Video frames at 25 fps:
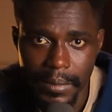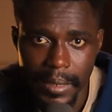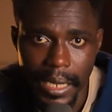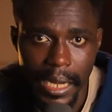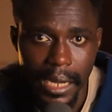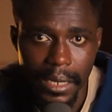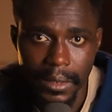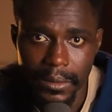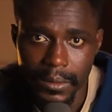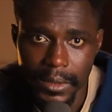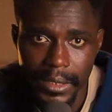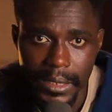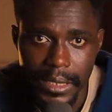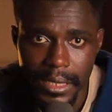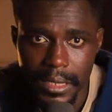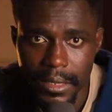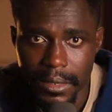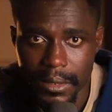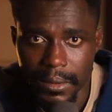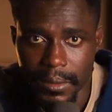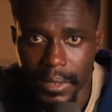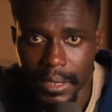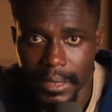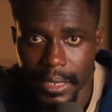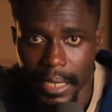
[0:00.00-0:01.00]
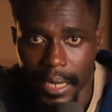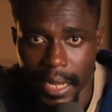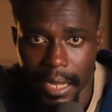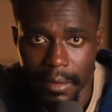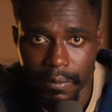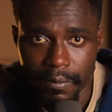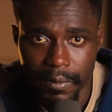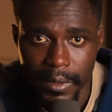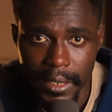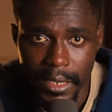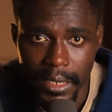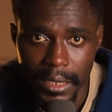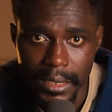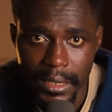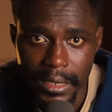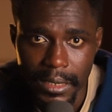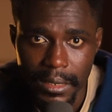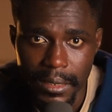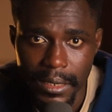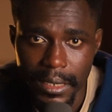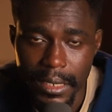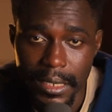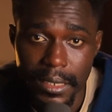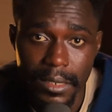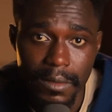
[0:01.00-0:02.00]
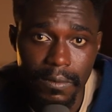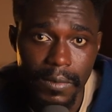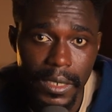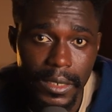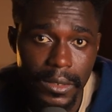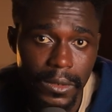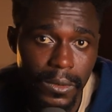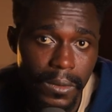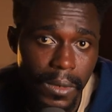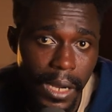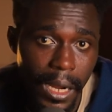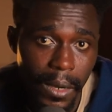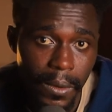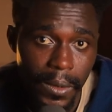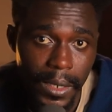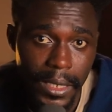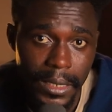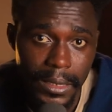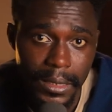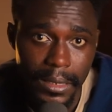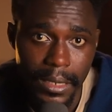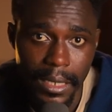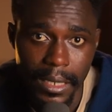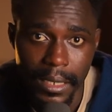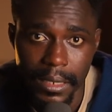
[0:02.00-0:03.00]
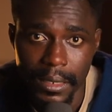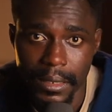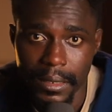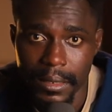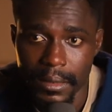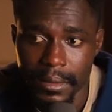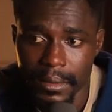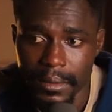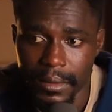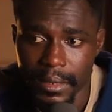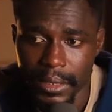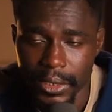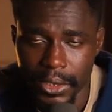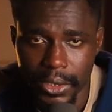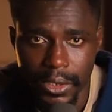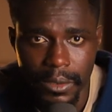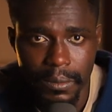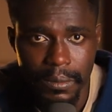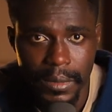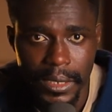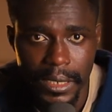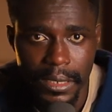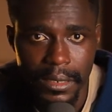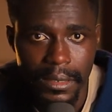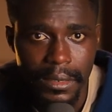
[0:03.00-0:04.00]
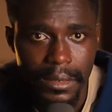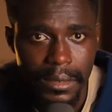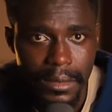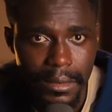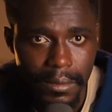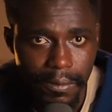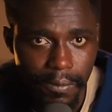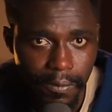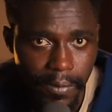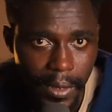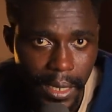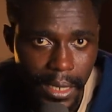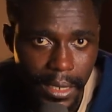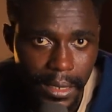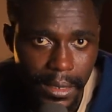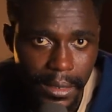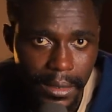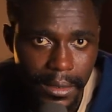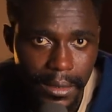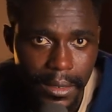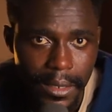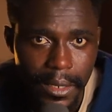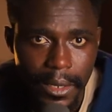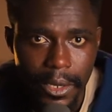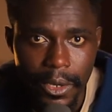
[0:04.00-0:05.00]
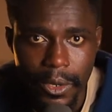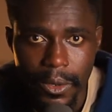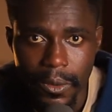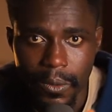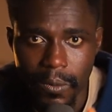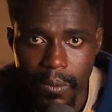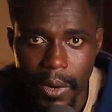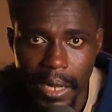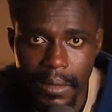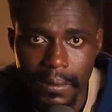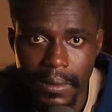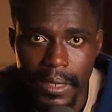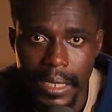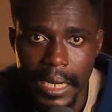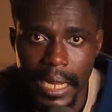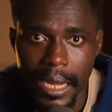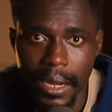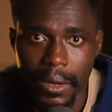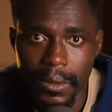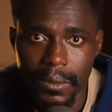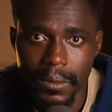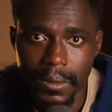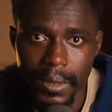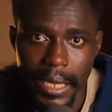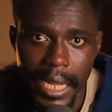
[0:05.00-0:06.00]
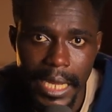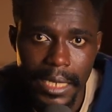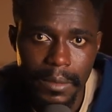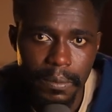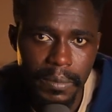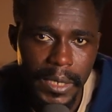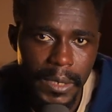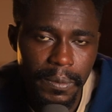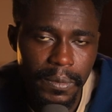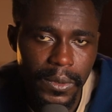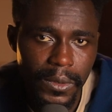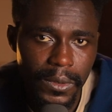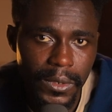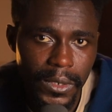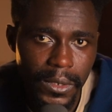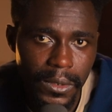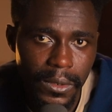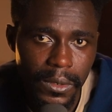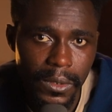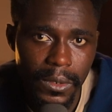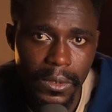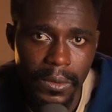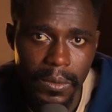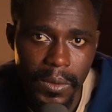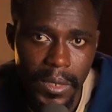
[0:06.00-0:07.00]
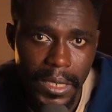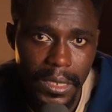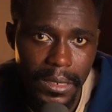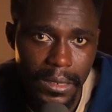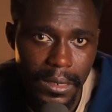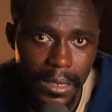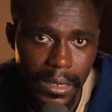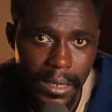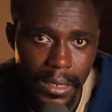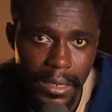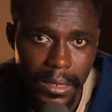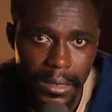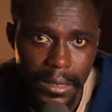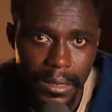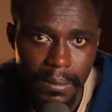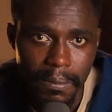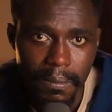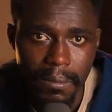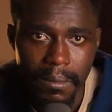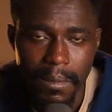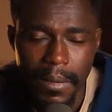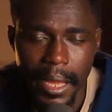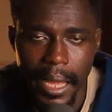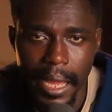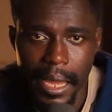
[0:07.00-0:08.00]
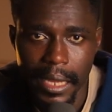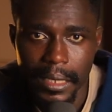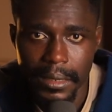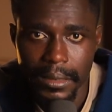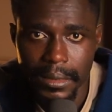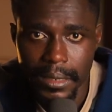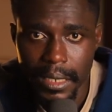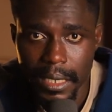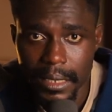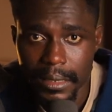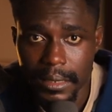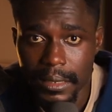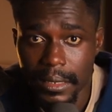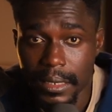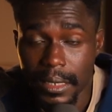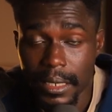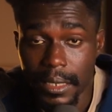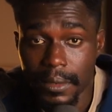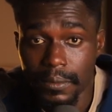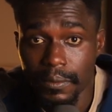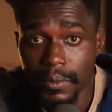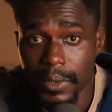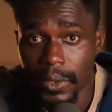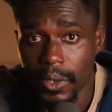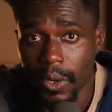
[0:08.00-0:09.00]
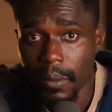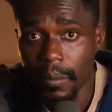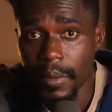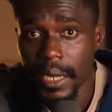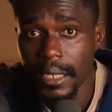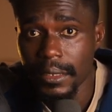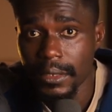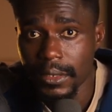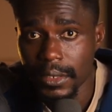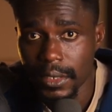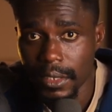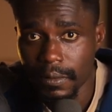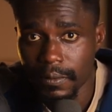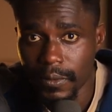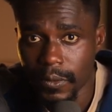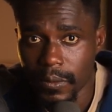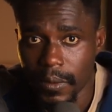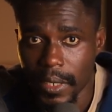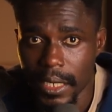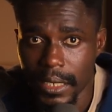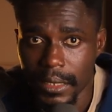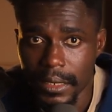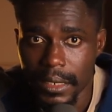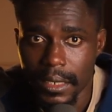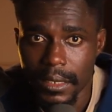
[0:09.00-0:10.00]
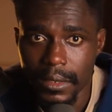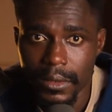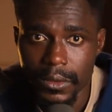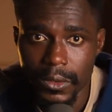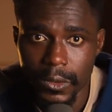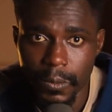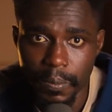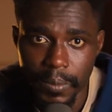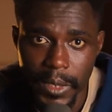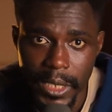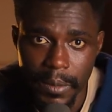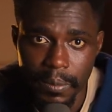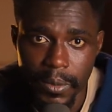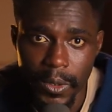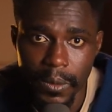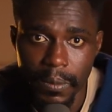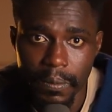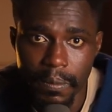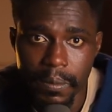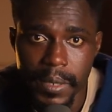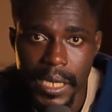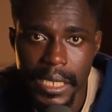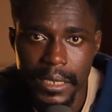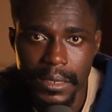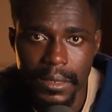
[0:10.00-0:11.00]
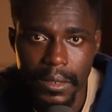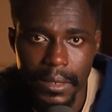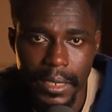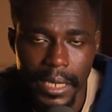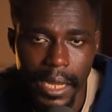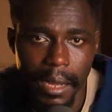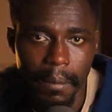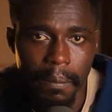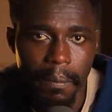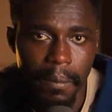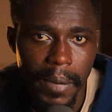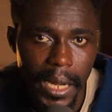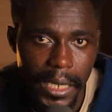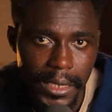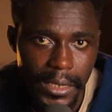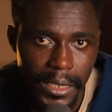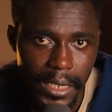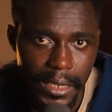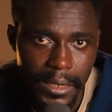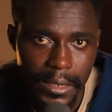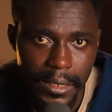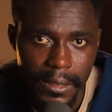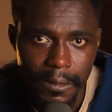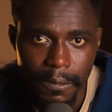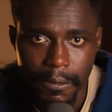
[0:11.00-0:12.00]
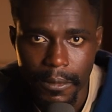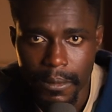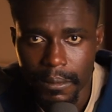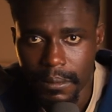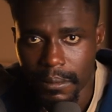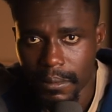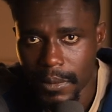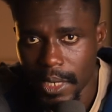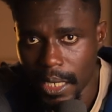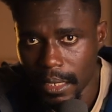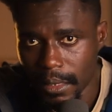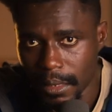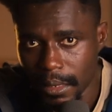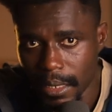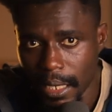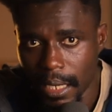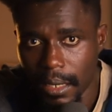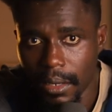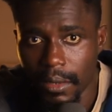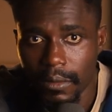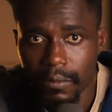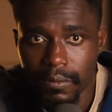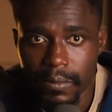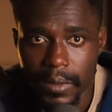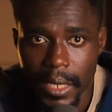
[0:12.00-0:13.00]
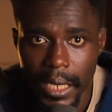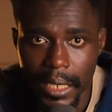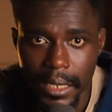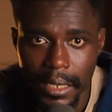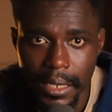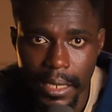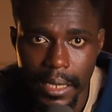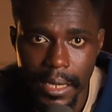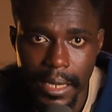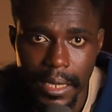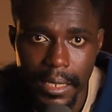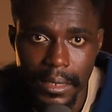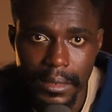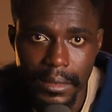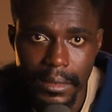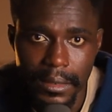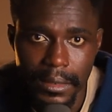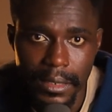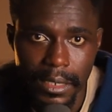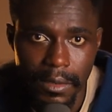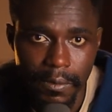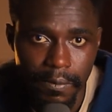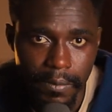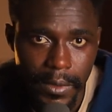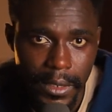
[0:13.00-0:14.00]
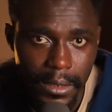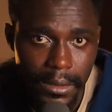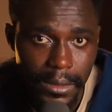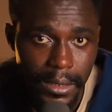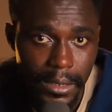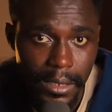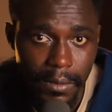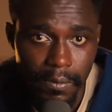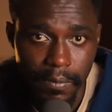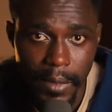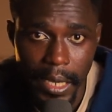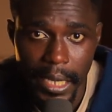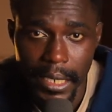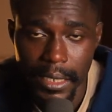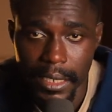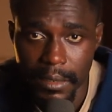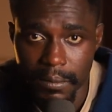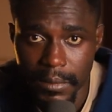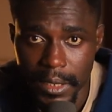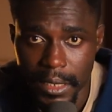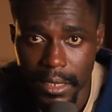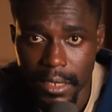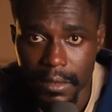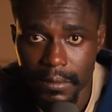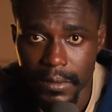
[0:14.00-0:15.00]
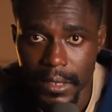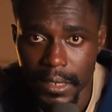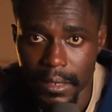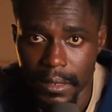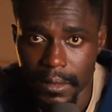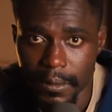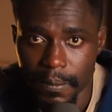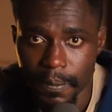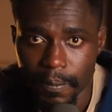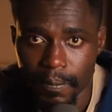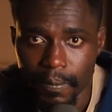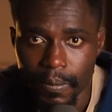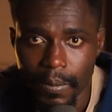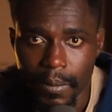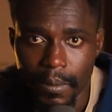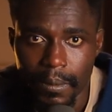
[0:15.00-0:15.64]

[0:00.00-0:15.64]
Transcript: I'll see to it that I finish. It's over two hours and it should be fun. One thing I would like people to know is this I test and recommend softwares to people based on their budget, their style of work, and the field they find themselves in.